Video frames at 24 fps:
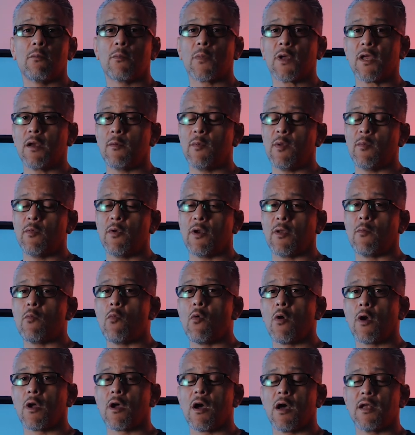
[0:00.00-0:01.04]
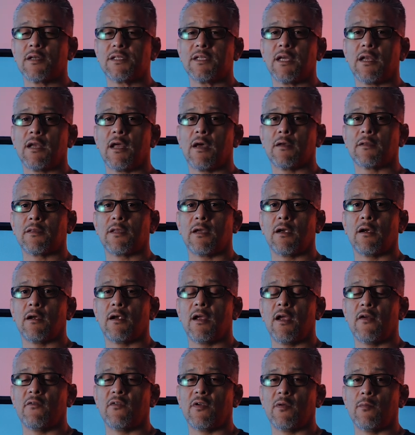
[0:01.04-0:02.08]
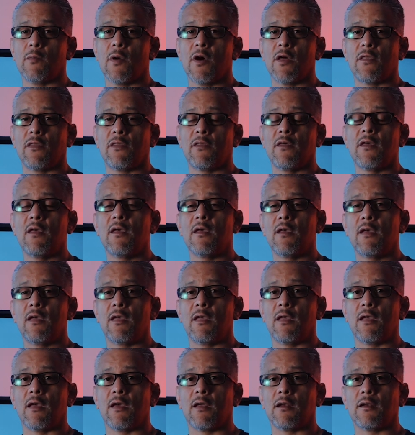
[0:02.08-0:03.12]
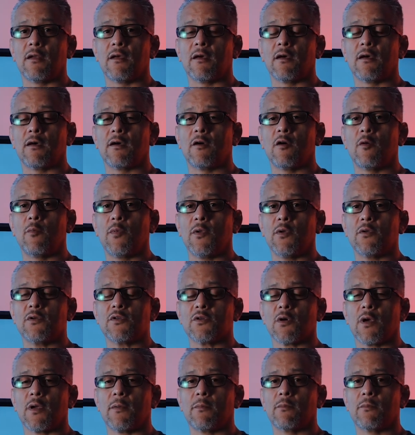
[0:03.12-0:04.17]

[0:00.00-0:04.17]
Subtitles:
I'm going to be putting more content out there every month, and hope you enjoy.